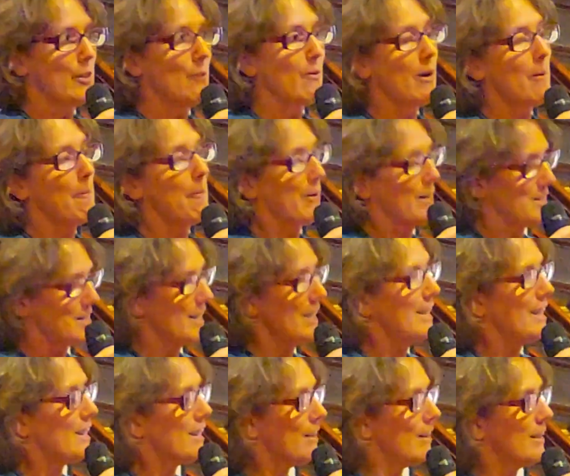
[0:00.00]
They weren't
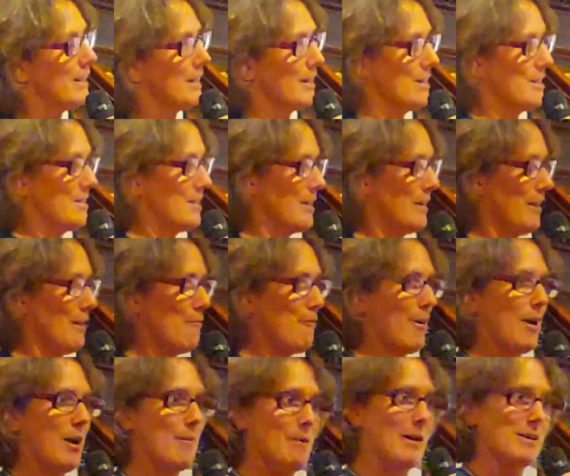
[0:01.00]
particularly into
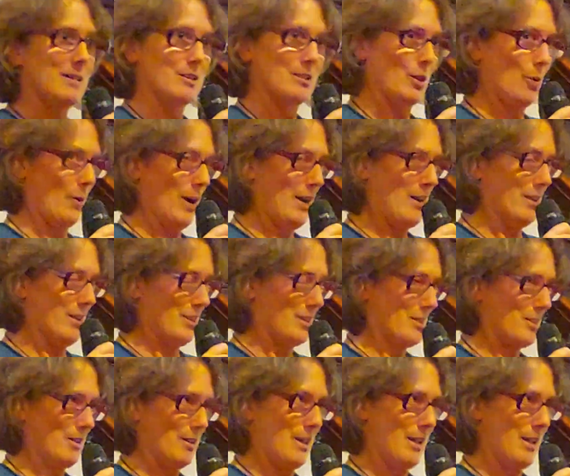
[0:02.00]
environmental awareness.